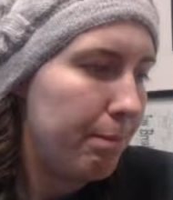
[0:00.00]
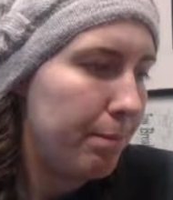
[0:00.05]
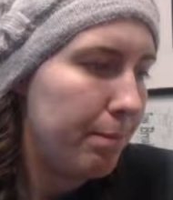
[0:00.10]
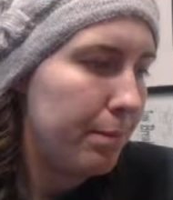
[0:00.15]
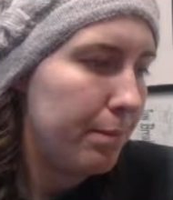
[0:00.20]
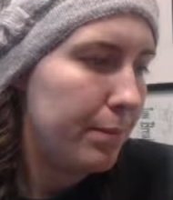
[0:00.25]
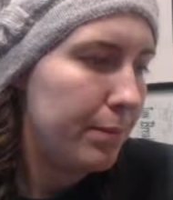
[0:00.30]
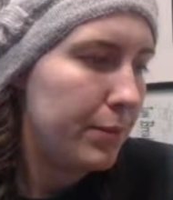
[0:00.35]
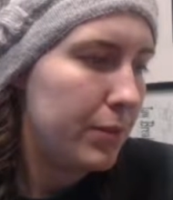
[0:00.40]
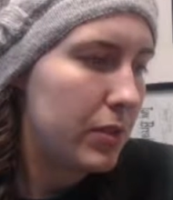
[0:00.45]

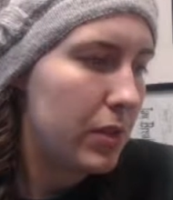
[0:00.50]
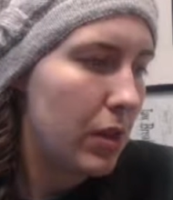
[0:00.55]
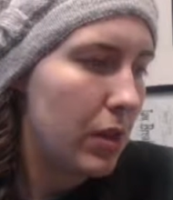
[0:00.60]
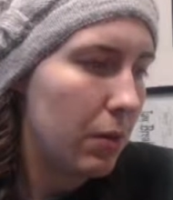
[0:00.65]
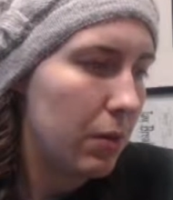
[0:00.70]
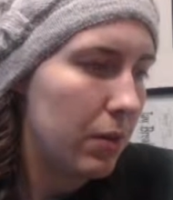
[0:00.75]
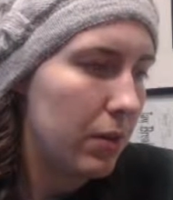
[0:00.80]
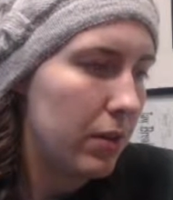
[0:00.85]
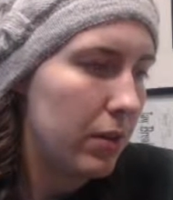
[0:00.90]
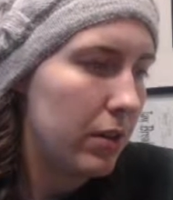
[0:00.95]
So
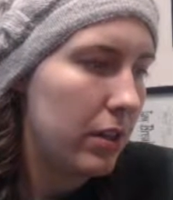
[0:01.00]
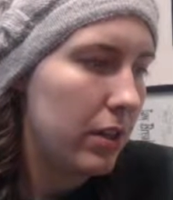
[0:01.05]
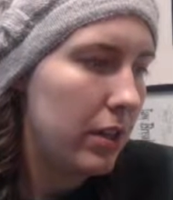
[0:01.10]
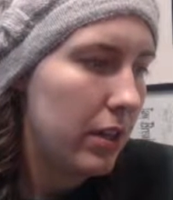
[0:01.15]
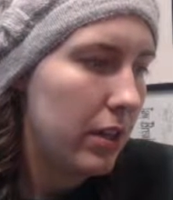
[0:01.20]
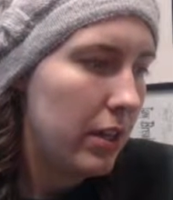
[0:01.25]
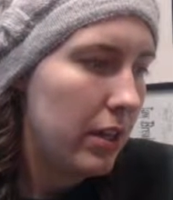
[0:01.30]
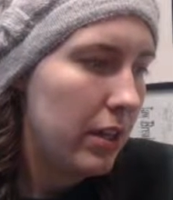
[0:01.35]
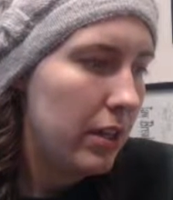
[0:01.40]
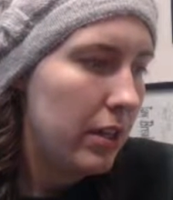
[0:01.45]

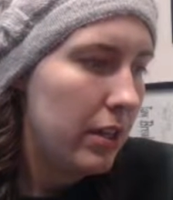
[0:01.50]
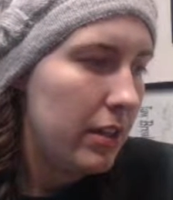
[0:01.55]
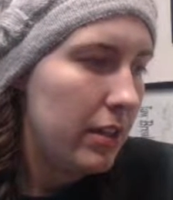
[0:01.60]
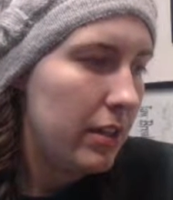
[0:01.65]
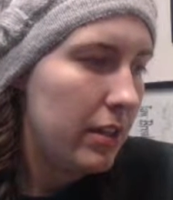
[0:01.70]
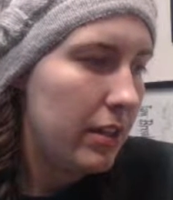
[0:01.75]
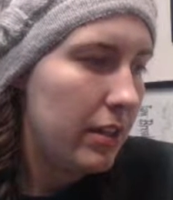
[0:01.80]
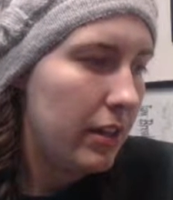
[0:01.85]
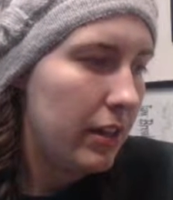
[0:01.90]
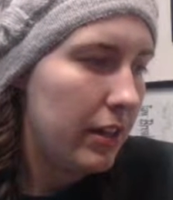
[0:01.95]

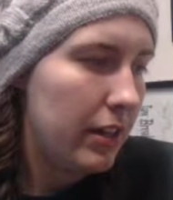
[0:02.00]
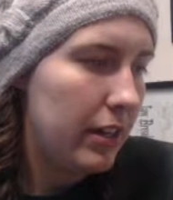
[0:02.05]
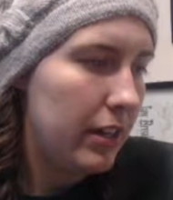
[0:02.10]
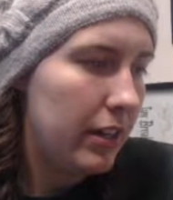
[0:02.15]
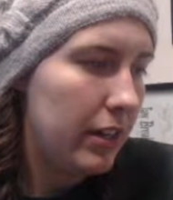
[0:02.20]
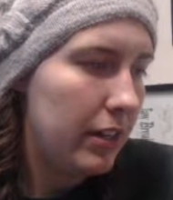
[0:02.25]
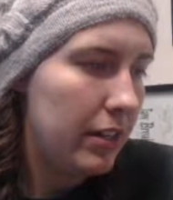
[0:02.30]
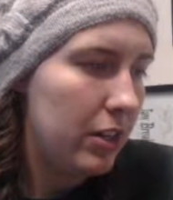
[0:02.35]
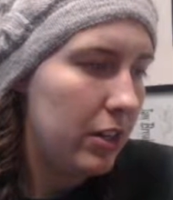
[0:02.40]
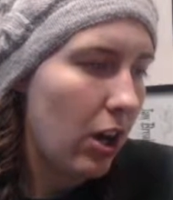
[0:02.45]
the
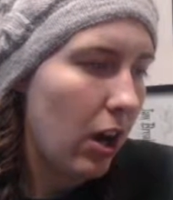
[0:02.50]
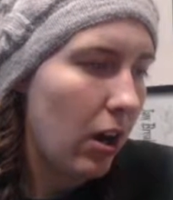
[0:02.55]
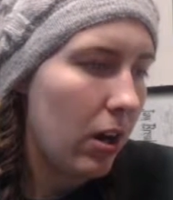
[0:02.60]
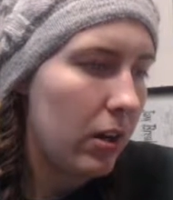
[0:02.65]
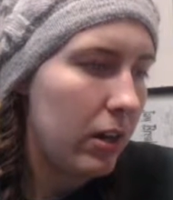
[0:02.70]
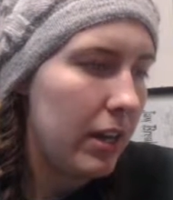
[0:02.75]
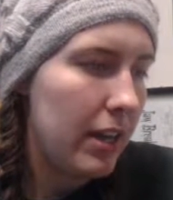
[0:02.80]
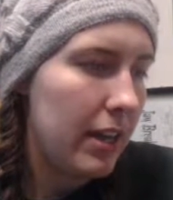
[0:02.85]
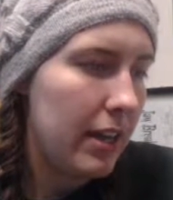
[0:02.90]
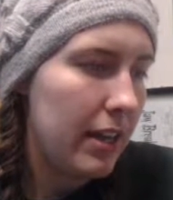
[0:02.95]
yarn
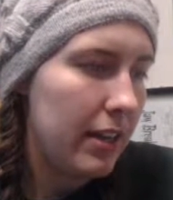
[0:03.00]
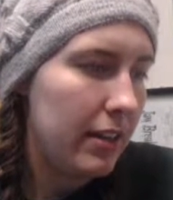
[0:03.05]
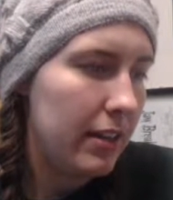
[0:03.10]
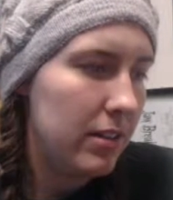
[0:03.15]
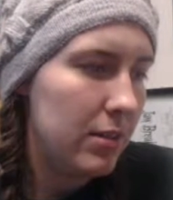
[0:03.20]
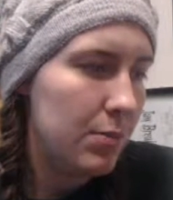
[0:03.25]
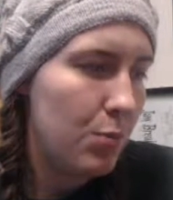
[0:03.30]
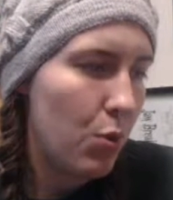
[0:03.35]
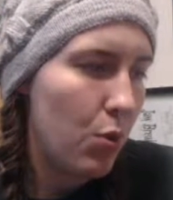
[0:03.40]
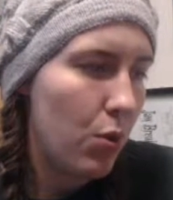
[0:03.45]
is
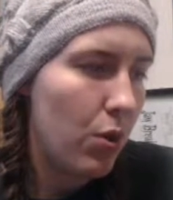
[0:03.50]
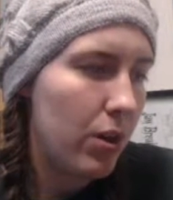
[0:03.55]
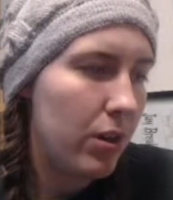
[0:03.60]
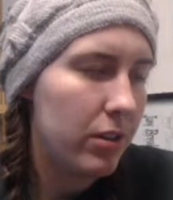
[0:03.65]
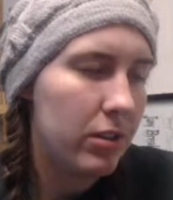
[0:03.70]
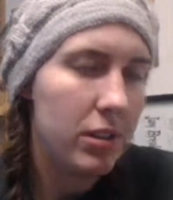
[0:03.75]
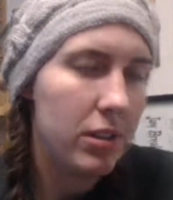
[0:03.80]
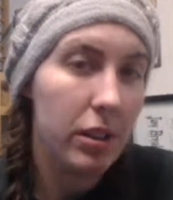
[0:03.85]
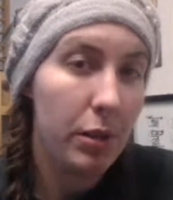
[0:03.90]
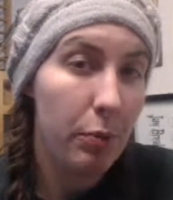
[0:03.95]
more
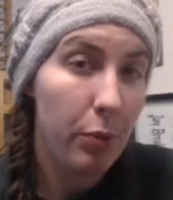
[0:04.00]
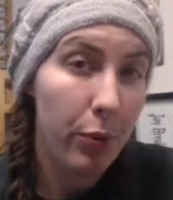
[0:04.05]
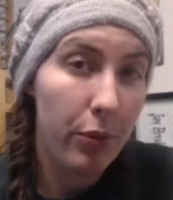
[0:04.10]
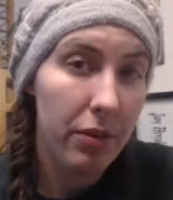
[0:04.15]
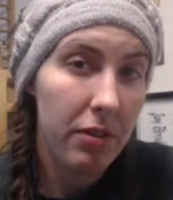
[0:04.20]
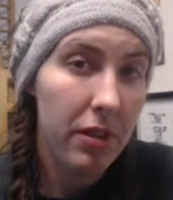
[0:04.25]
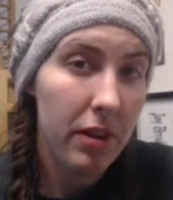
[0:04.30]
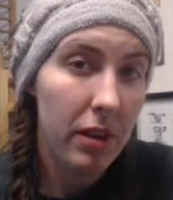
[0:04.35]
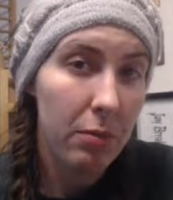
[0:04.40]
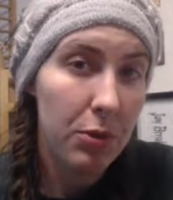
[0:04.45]
slippery
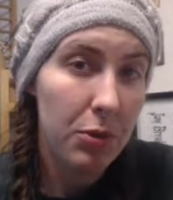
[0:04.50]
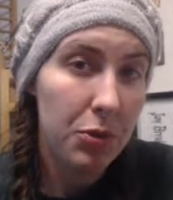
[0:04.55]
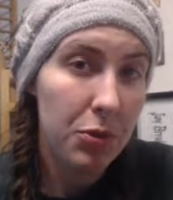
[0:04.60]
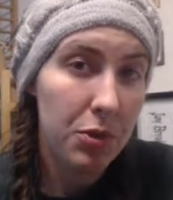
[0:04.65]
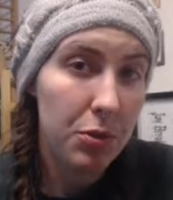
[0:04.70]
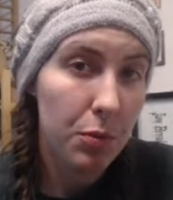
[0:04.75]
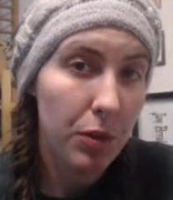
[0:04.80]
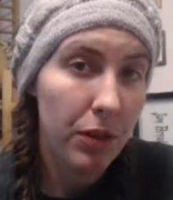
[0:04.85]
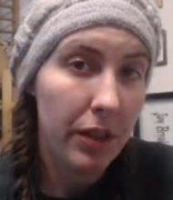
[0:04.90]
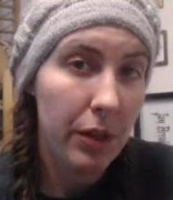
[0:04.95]
than I'm used to
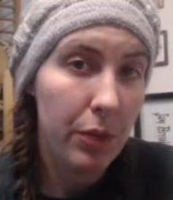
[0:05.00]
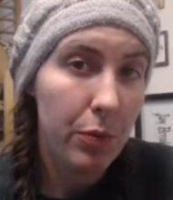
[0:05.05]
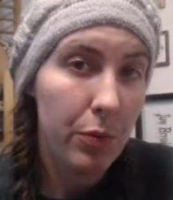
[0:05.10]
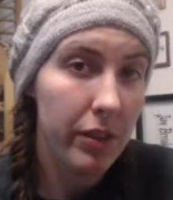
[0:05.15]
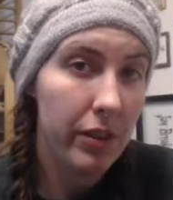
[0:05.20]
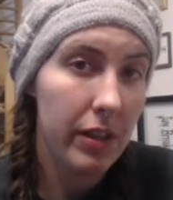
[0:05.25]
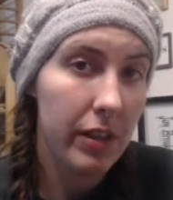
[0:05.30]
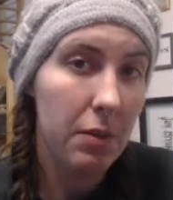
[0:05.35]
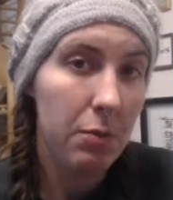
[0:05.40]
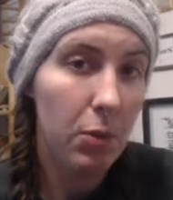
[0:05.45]
working with
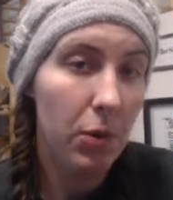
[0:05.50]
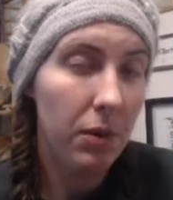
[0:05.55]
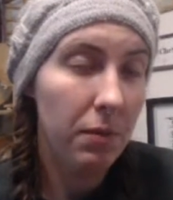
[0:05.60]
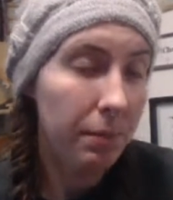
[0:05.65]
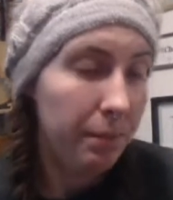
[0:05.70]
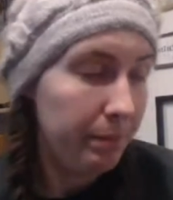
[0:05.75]
anymore.